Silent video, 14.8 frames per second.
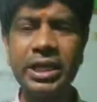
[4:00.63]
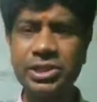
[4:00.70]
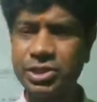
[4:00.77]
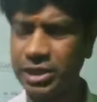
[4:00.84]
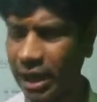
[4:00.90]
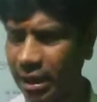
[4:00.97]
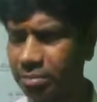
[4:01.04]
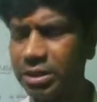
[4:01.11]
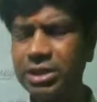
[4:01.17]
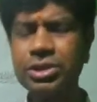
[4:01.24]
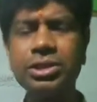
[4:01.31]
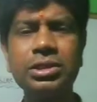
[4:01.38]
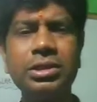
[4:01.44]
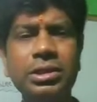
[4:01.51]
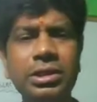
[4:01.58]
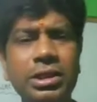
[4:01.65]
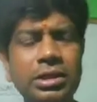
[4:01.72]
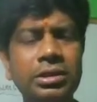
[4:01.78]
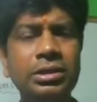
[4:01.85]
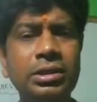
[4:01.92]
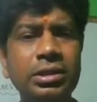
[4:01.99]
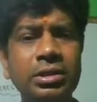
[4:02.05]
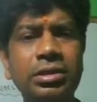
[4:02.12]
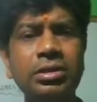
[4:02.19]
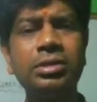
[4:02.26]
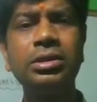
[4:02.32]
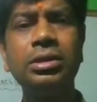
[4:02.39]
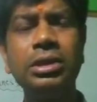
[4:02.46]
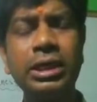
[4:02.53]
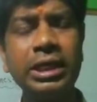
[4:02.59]
established,
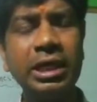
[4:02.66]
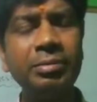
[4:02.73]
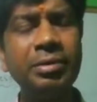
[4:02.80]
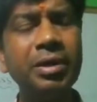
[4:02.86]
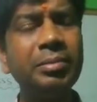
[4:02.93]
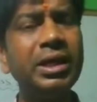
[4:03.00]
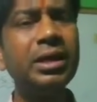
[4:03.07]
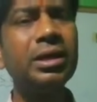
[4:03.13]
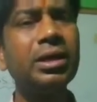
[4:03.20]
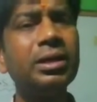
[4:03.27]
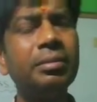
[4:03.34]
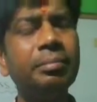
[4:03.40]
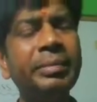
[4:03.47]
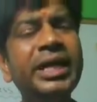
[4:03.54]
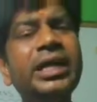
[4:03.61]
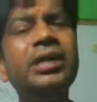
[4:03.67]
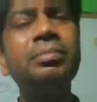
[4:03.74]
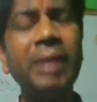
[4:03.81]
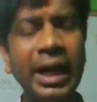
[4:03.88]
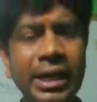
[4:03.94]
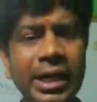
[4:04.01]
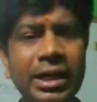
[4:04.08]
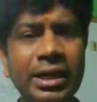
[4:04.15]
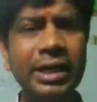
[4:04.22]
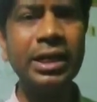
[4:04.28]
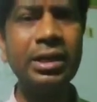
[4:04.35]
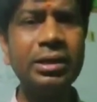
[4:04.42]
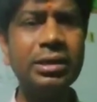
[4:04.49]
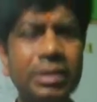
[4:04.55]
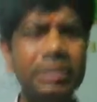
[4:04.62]
government made it
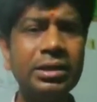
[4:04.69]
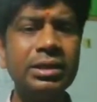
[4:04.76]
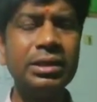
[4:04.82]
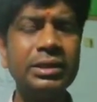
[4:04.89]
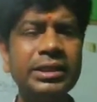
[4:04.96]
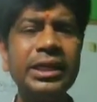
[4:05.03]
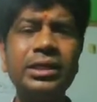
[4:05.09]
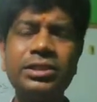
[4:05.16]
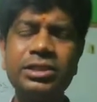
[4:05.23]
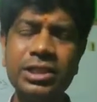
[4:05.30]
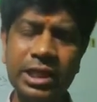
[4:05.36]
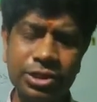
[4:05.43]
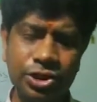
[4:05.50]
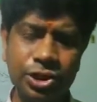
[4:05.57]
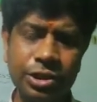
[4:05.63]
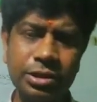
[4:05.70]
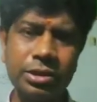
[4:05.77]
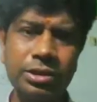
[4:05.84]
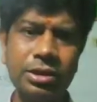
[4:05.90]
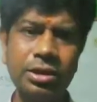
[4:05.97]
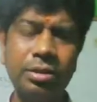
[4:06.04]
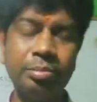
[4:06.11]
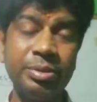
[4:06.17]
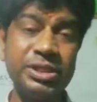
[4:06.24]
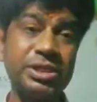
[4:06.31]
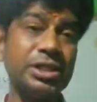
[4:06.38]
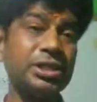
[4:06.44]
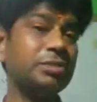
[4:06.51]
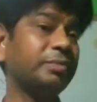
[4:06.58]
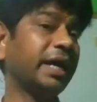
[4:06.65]
mandatory that such
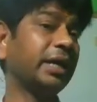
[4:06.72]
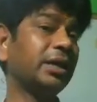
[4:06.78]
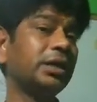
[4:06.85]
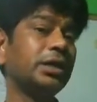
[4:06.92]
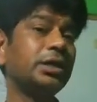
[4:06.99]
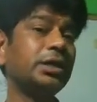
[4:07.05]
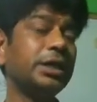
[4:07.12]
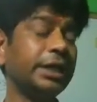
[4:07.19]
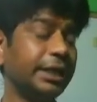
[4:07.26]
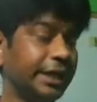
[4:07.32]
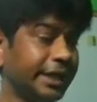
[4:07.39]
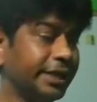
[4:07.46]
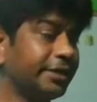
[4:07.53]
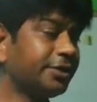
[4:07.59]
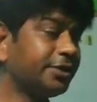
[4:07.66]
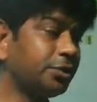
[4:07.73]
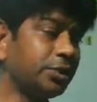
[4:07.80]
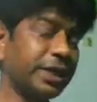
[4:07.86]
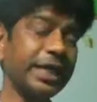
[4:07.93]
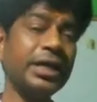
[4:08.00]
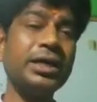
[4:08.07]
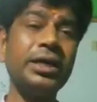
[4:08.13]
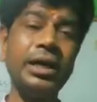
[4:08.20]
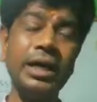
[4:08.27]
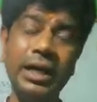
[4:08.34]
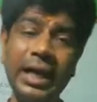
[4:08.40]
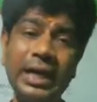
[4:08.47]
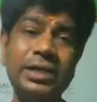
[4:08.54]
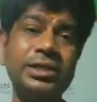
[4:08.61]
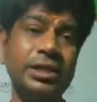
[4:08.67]
businessmen need to take a
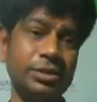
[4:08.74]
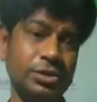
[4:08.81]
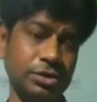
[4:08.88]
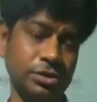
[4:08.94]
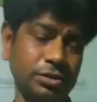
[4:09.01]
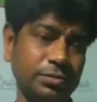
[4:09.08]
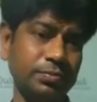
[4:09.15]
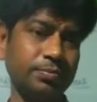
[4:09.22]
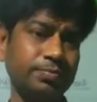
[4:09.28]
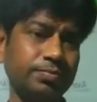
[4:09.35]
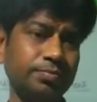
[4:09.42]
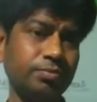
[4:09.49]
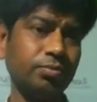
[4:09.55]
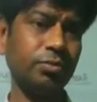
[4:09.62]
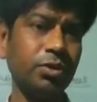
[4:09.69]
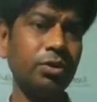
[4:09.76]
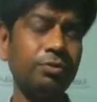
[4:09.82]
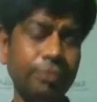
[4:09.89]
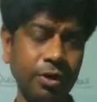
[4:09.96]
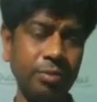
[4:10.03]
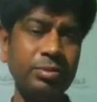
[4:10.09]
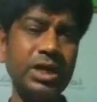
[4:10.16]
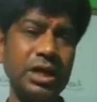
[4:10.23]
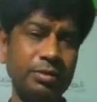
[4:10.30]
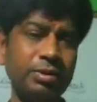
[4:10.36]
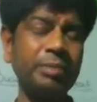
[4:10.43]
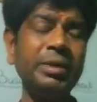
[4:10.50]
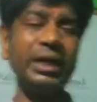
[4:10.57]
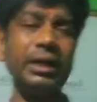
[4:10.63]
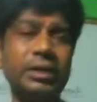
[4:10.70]
license from the
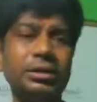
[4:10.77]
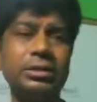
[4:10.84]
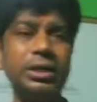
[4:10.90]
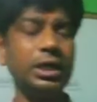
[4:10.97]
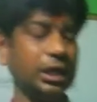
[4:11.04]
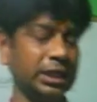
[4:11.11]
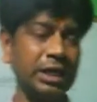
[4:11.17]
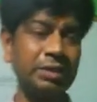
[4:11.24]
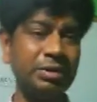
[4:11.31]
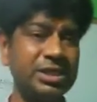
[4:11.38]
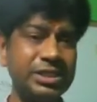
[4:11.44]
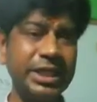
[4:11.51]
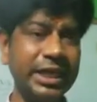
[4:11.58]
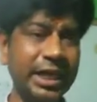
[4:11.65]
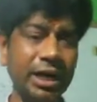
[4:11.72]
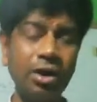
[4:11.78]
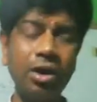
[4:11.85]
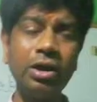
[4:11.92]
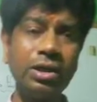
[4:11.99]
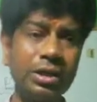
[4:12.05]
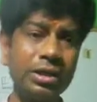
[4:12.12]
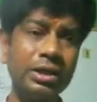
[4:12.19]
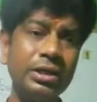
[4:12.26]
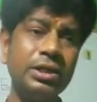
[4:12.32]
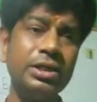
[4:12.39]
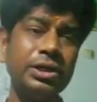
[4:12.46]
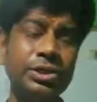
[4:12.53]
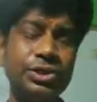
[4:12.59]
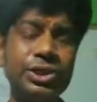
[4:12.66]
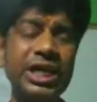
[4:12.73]
government. Otherwise they cannot
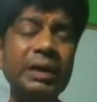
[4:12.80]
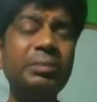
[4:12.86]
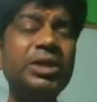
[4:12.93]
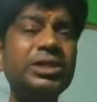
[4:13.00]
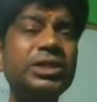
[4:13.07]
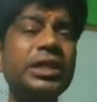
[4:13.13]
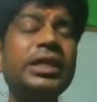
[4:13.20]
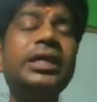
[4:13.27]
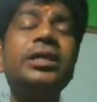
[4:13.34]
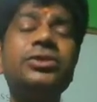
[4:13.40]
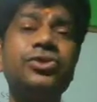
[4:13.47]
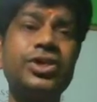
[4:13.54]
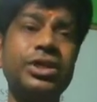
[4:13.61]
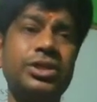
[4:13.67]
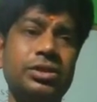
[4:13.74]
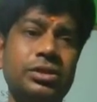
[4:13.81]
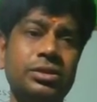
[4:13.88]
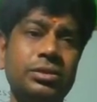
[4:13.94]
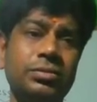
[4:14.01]
establish an industries.